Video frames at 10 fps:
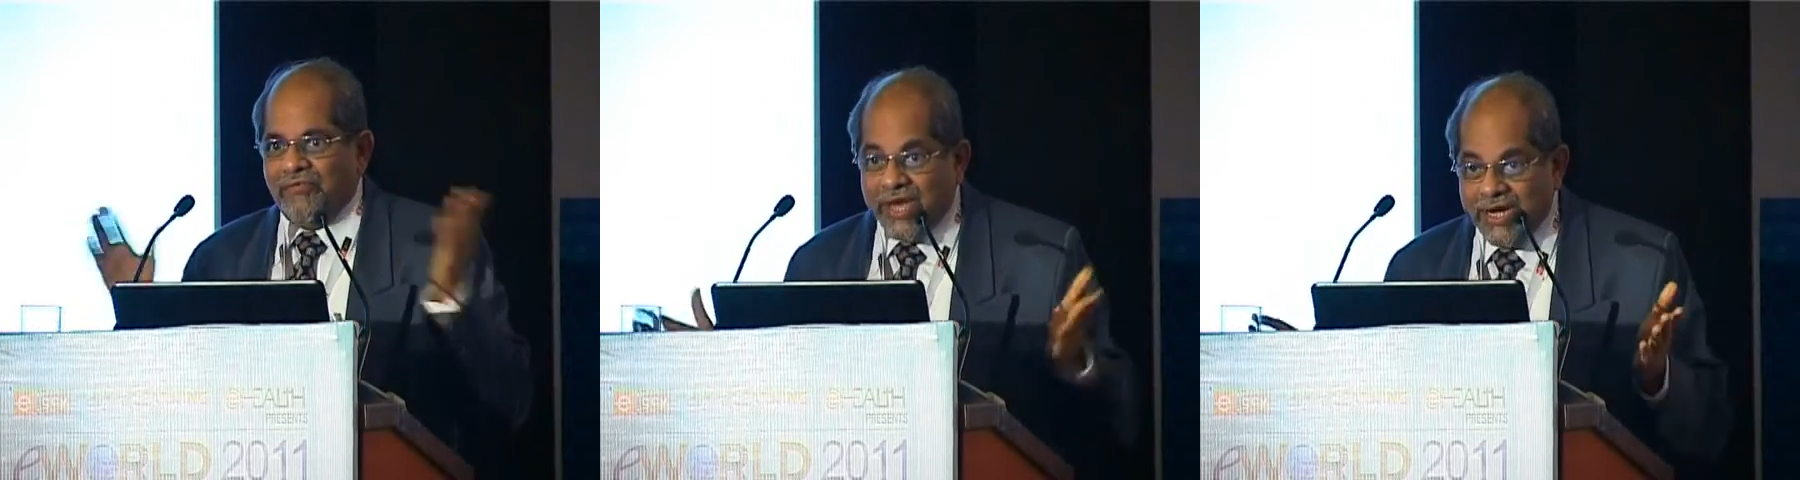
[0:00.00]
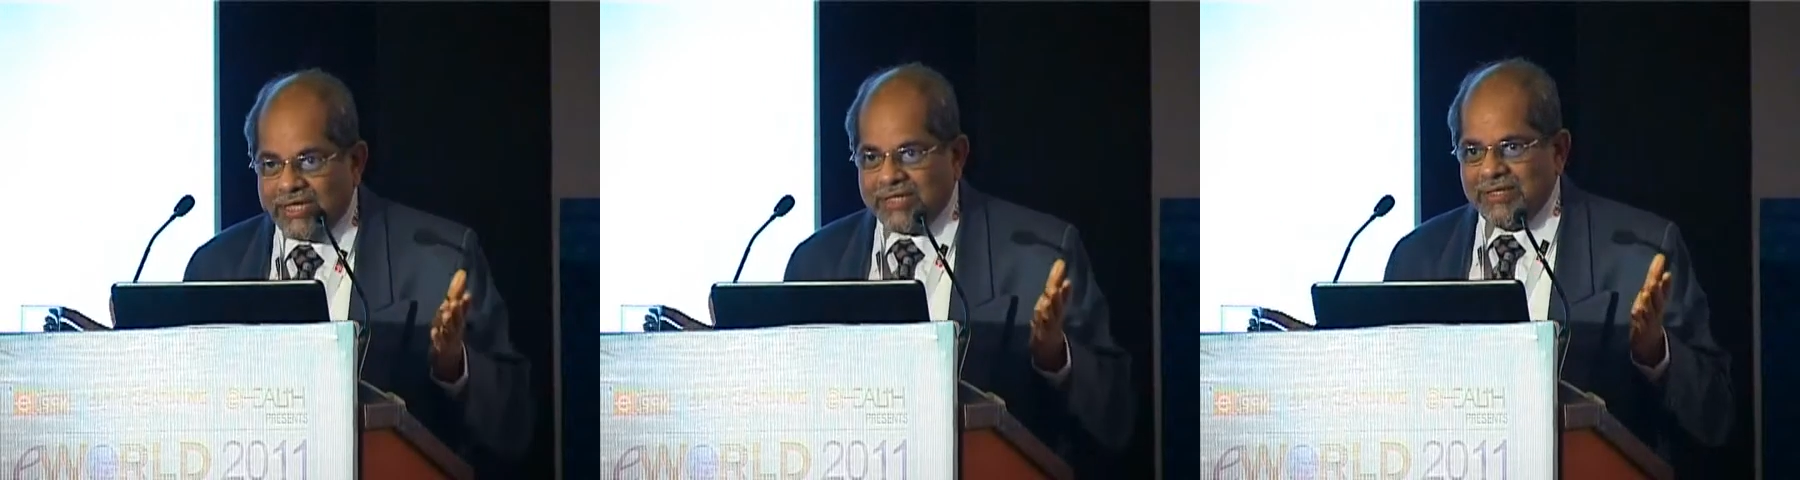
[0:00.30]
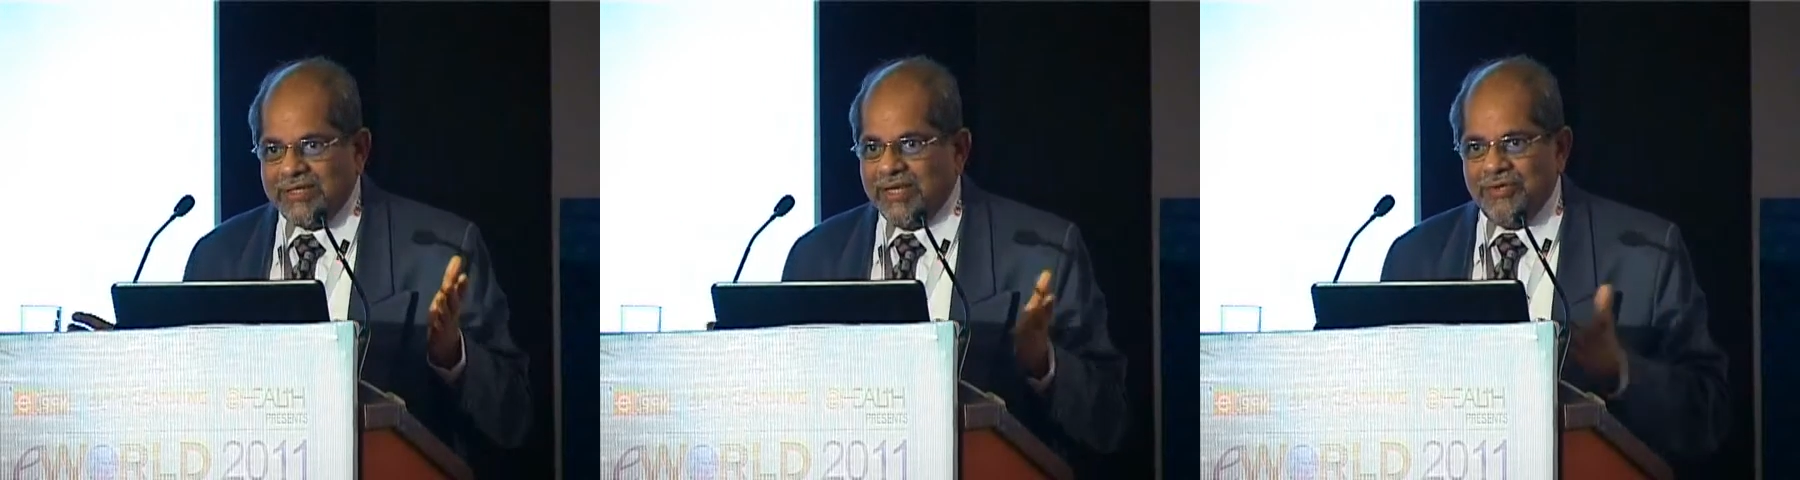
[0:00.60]

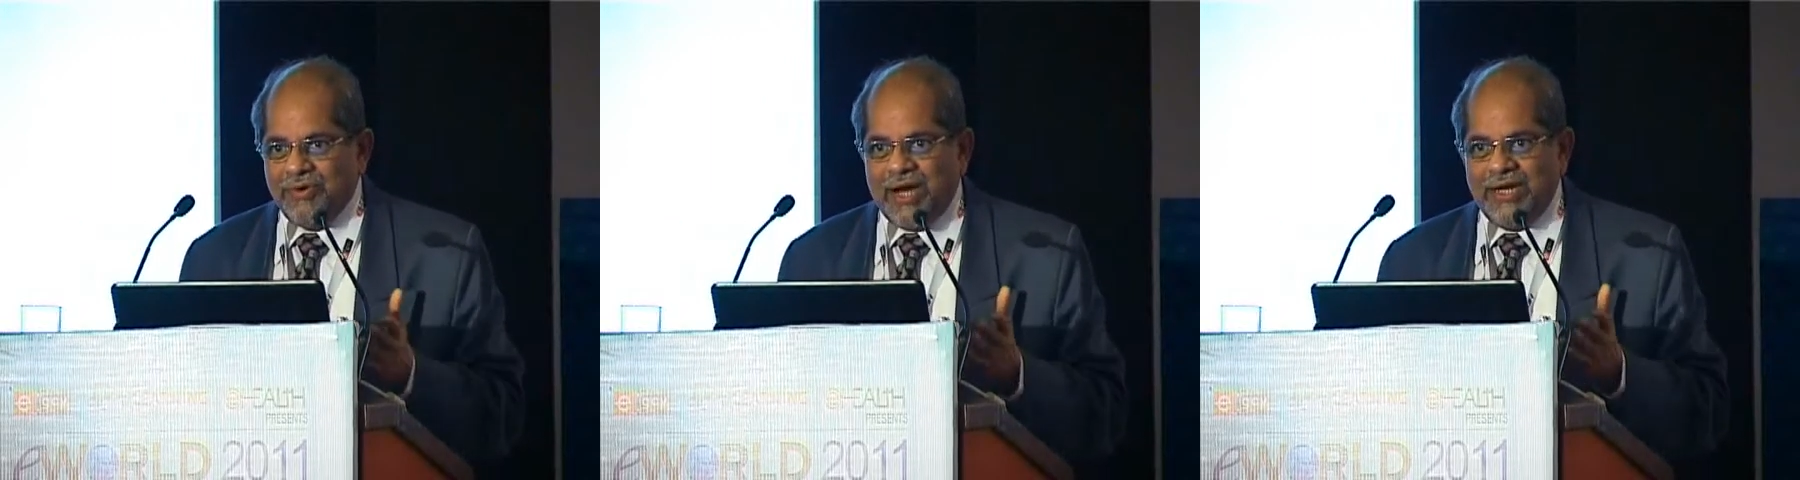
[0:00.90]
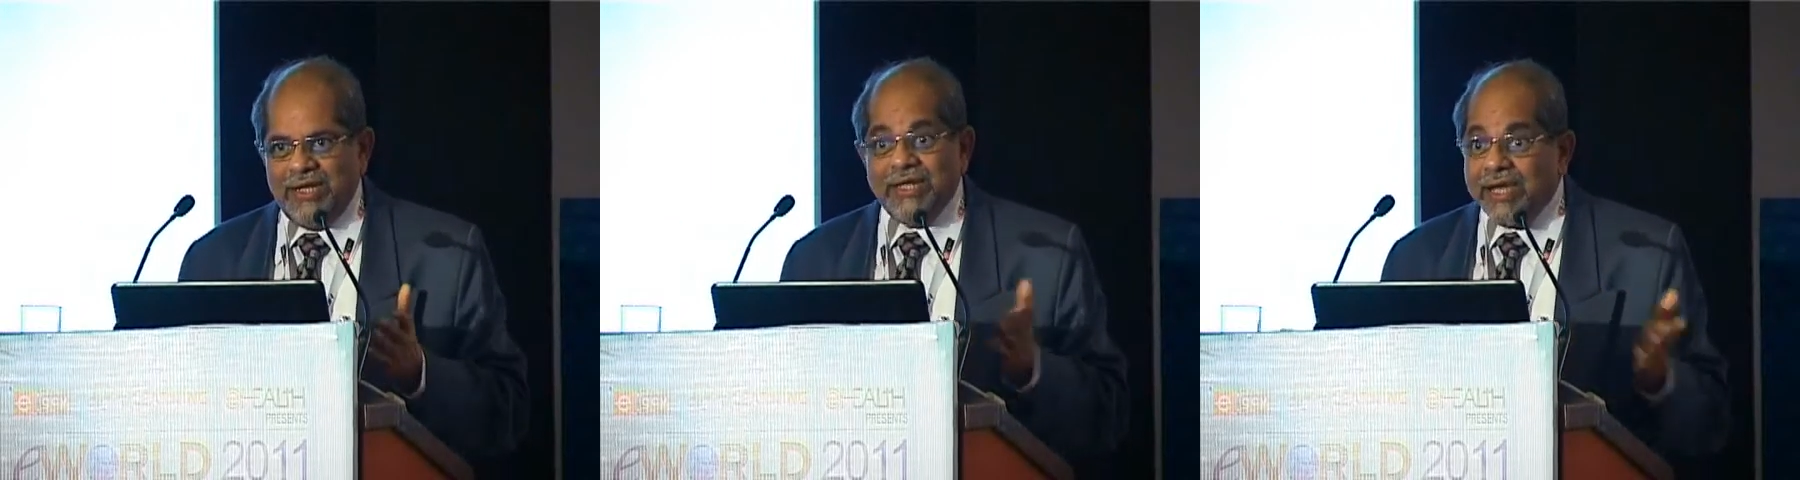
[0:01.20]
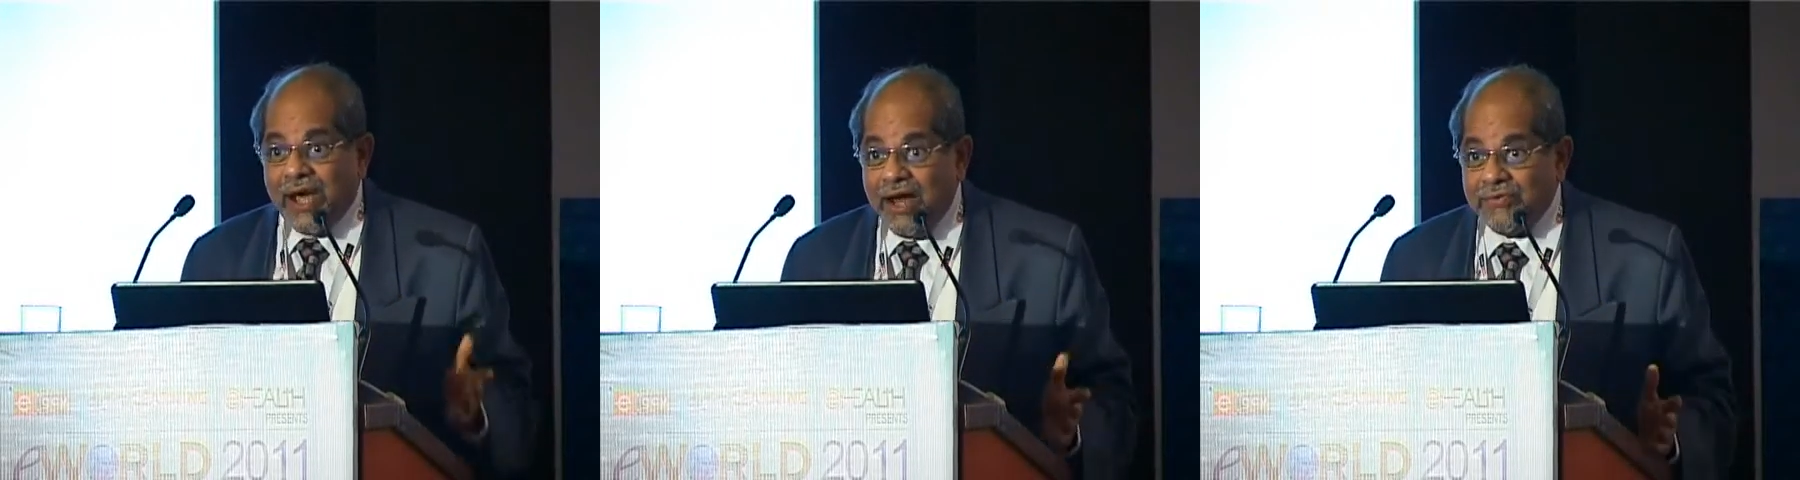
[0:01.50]
wait till UID. They
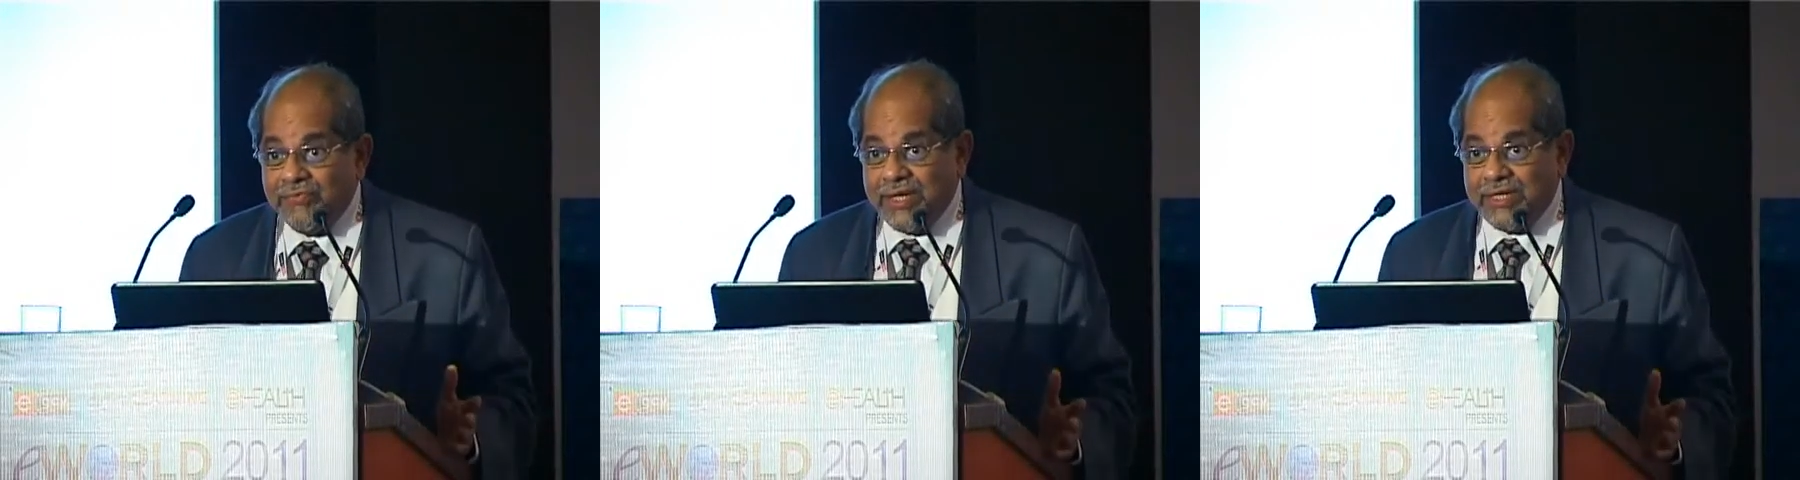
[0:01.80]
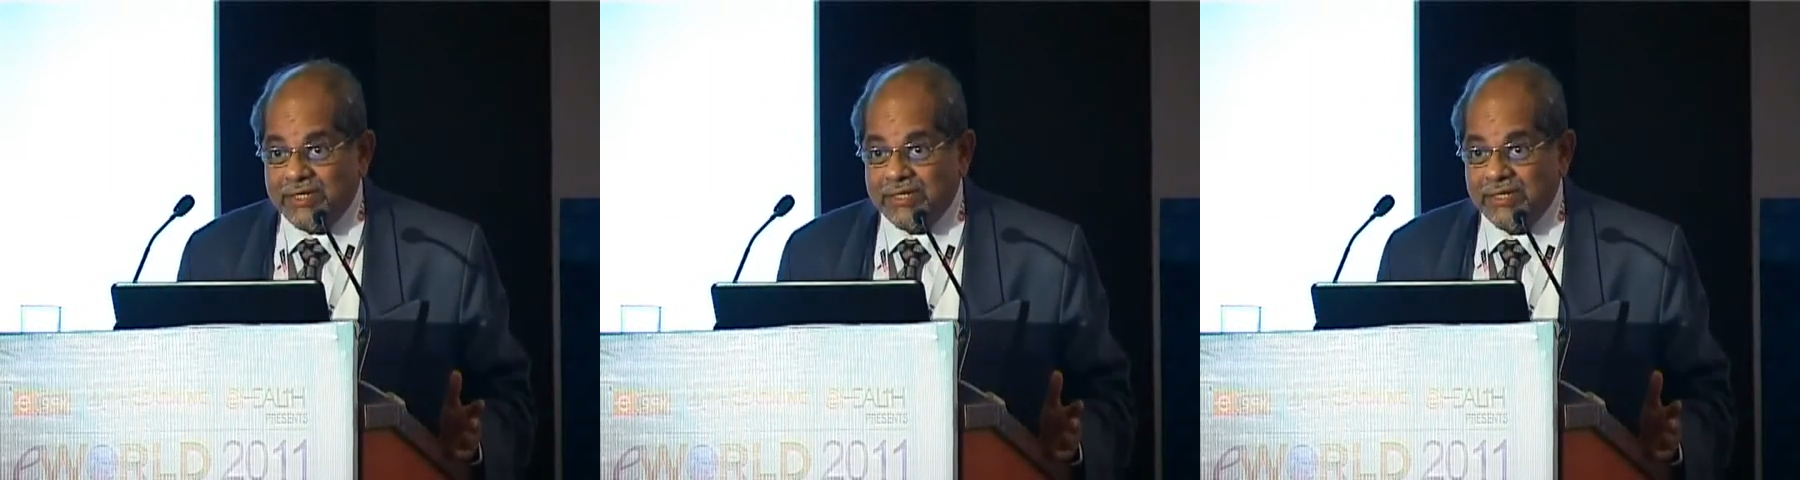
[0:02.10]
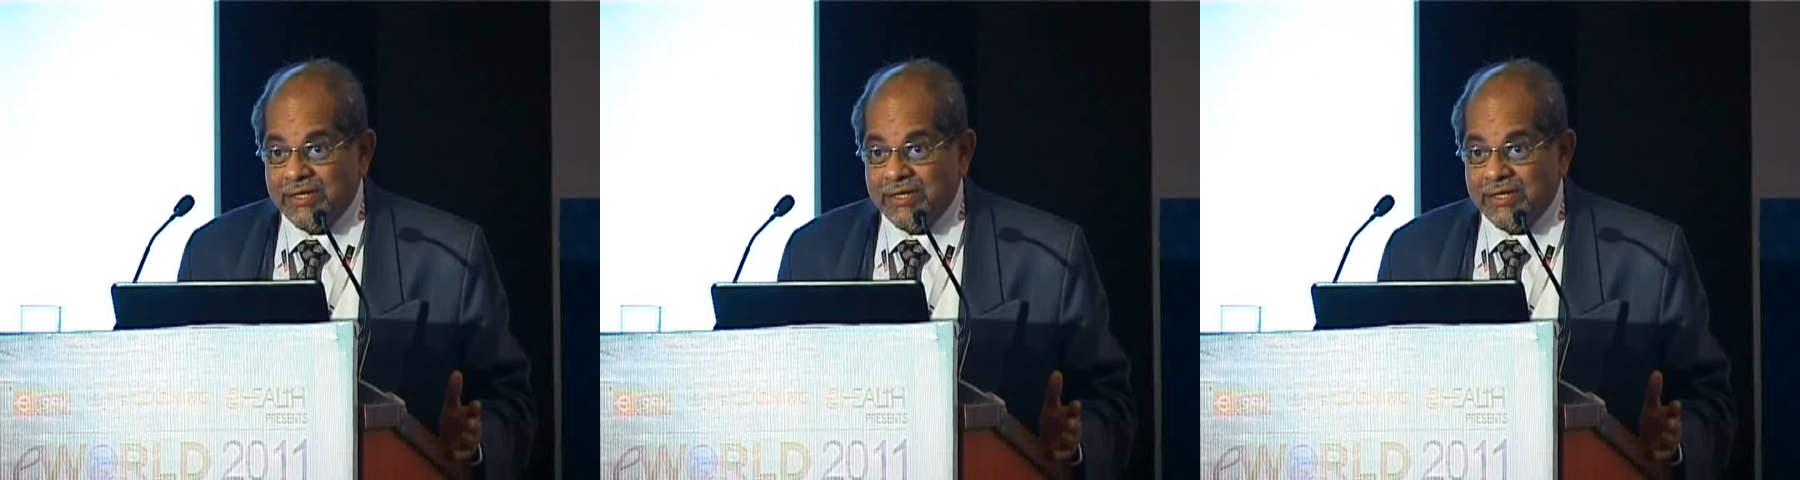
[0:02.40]
can't wait.